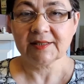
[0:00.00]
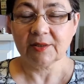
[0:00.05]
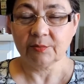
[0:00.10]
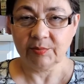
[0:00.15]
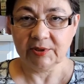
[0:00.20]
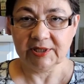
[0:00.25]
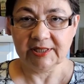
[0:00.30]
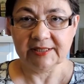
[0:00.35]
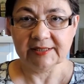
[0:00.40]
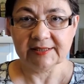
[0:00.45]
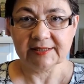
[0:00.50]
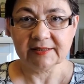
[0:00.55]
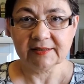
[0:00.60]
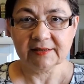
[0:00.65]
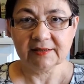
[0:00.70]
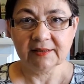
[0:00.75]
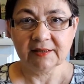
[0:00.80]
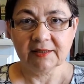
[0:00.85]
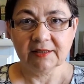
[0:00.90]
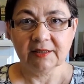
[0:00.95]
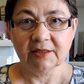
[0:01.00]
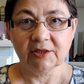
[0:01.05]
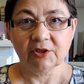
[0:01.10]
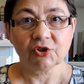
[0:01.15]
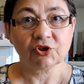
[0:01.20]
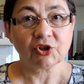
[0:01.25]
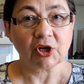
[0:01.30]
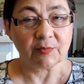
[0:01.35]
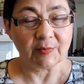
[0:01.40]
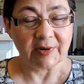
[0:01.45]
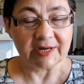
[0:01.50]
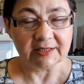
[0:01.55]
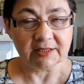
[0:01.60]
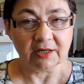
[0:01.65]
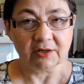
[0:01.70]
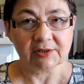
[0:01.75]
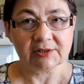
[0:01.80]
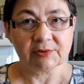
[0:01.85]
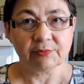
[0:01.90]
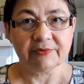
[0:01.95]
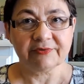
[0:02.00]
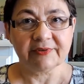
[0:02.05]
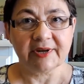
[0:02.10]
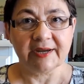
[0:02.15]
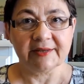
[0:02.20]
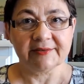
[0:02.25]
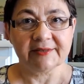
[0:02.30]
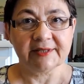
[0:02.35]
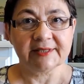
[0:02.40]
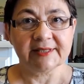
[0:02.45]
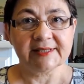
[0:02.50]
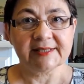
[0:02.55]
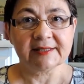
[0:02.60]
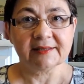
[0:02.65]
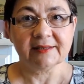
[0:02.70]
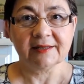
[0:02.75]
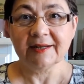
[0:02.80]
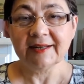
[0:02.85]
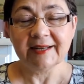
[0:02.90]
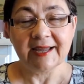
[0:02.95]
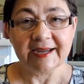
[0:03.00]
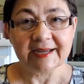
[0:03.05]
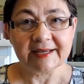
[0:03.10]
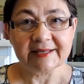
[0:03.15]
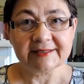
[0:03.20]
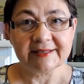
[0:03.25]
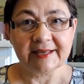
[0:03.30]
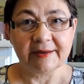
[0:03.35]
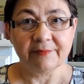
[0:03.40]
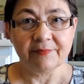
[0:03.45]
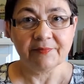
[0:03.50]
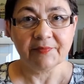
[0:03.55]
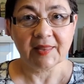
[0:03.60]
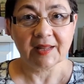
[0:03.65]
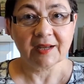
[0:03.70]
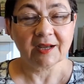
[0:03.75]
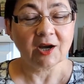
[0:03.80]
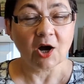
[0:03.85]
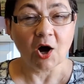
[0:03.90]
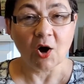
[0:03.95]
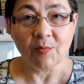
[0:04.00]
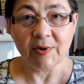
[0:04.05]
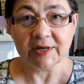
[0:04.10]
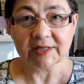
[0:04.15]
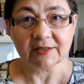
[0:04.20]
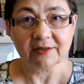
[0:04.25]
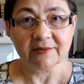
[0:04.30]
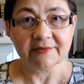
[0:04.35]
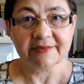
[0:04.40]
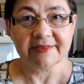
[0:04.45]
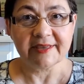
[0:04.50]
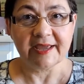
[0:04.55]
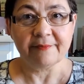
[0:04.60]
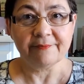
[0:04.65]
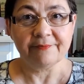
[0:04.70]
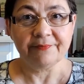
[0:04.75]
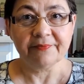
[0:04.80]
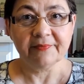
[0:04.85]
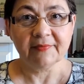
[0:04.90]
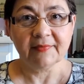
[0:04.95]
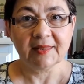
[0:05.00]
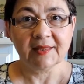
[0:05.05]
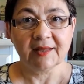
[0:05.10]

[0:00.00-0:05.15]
So please, share my talks with others, like them, comment on them,